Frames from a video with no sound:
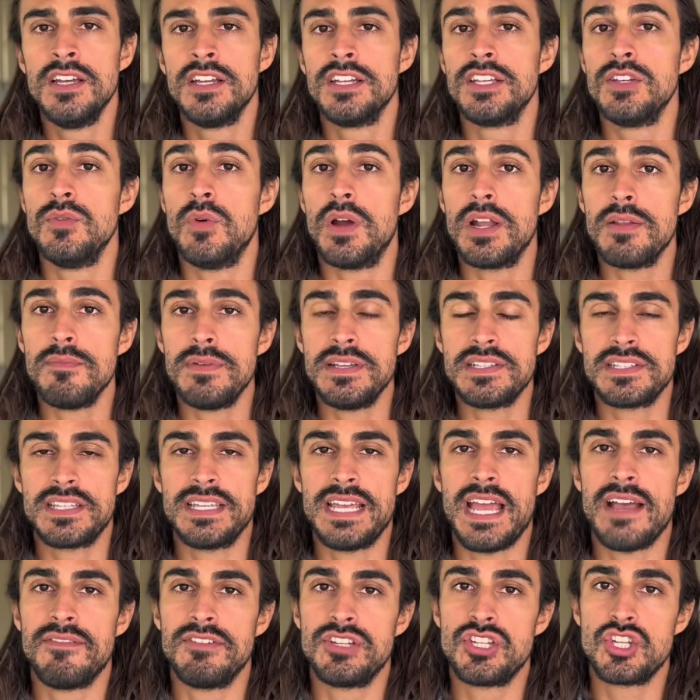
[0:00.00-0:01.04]
You want to basically
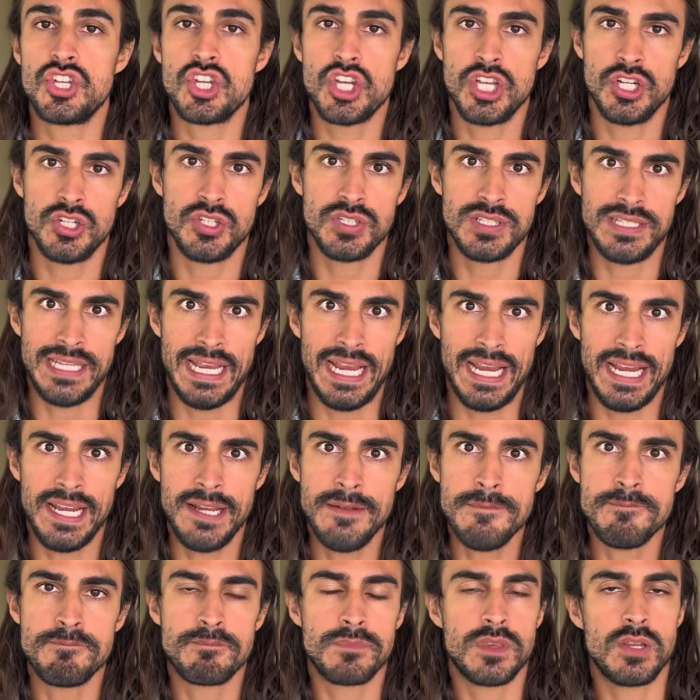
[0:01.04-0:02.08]
have a chill day
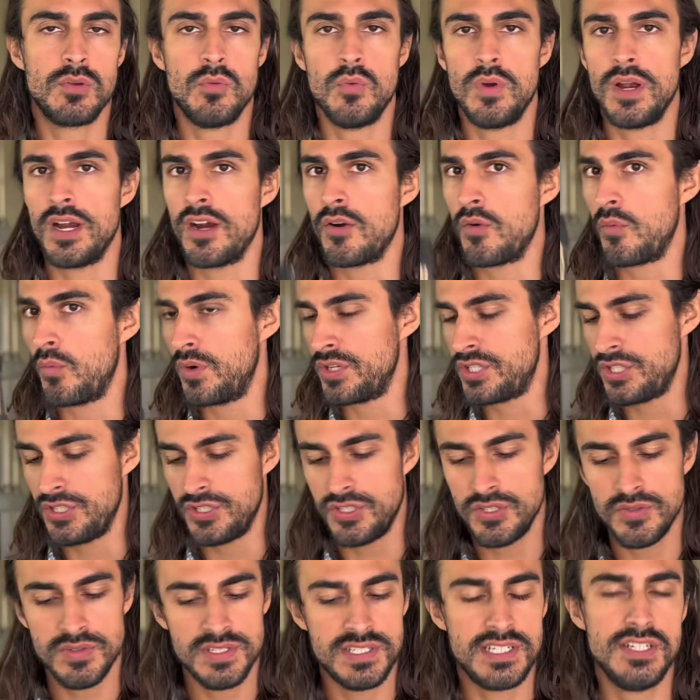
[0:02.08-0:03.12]
where what you
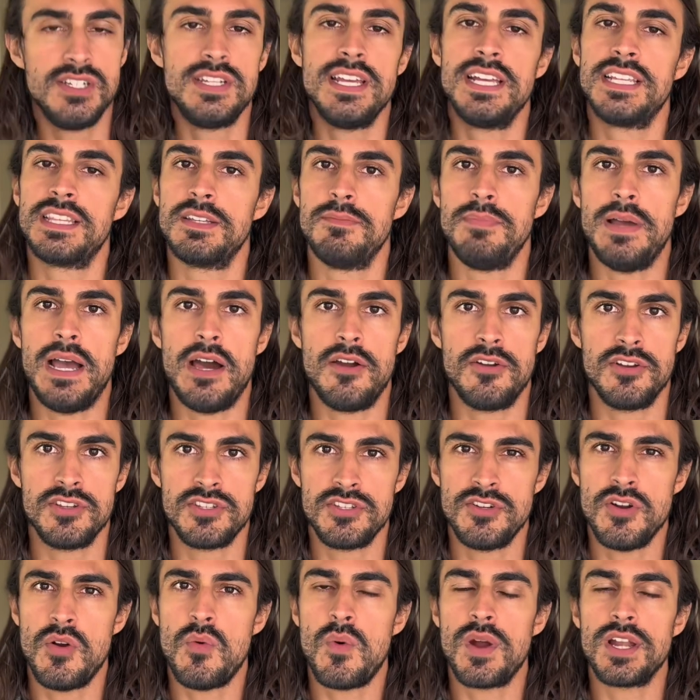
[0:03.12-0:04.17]
do is you take the powders.
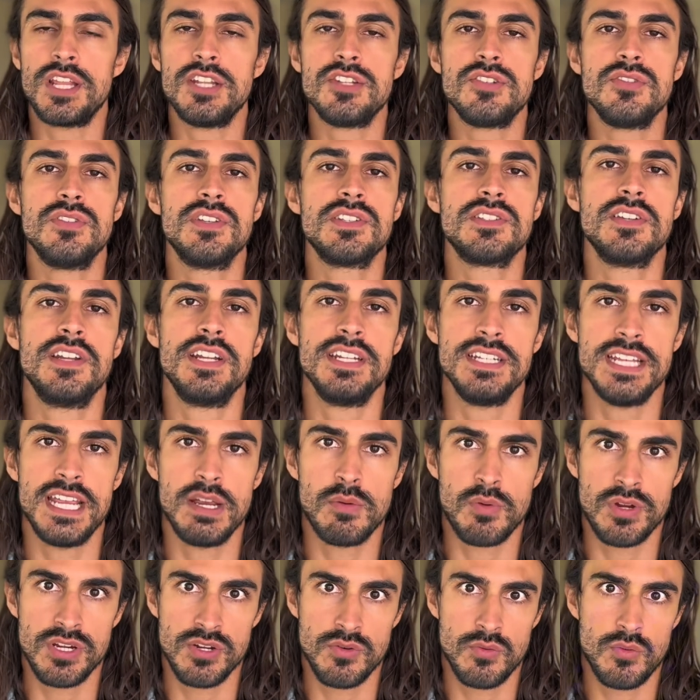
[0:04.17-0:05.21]
You don't want to do this on a day
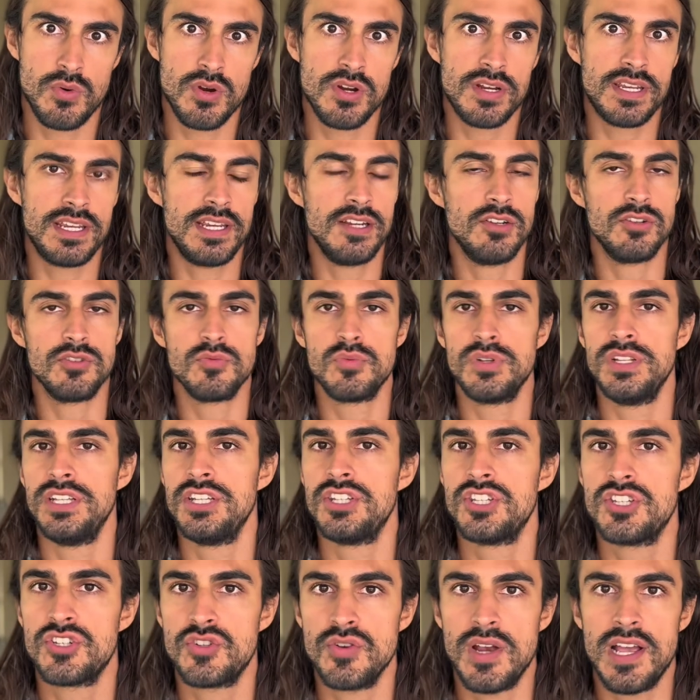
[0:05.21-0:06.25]
where you're working or really
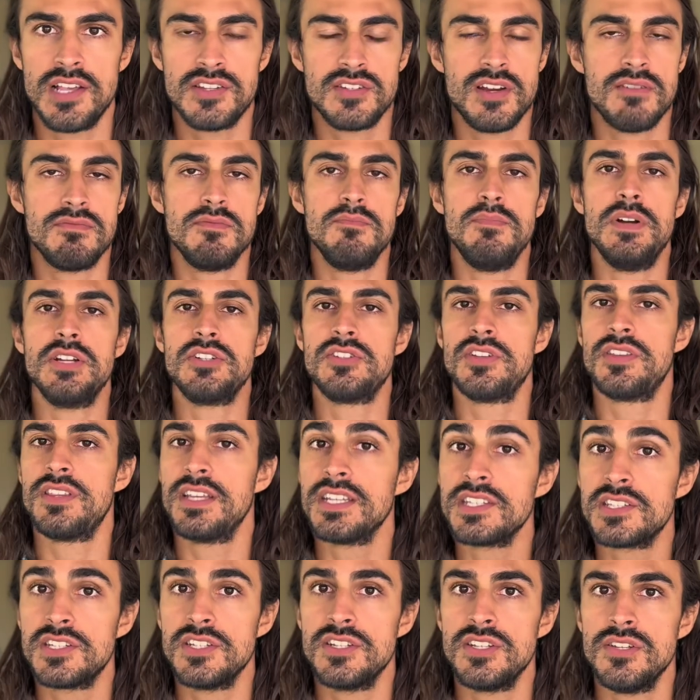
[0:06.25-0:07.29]
stressed or have a bunch of
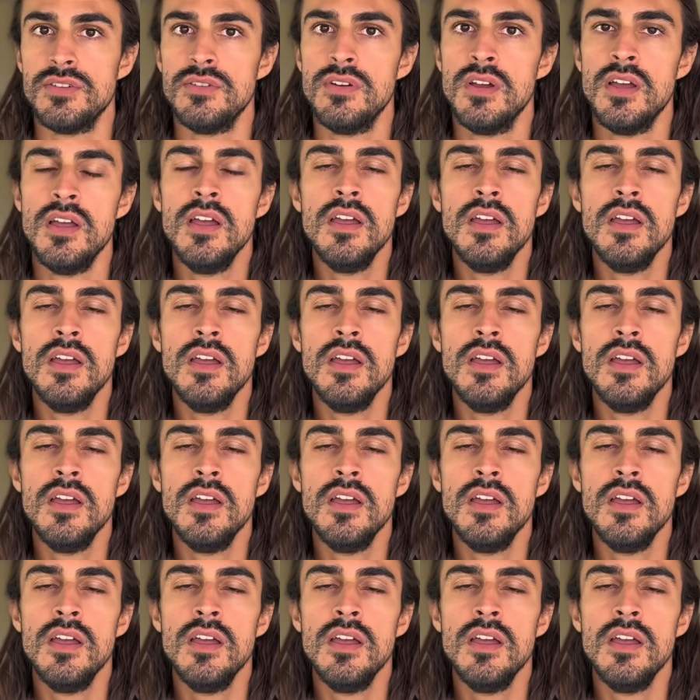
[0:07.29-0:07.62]
things to do.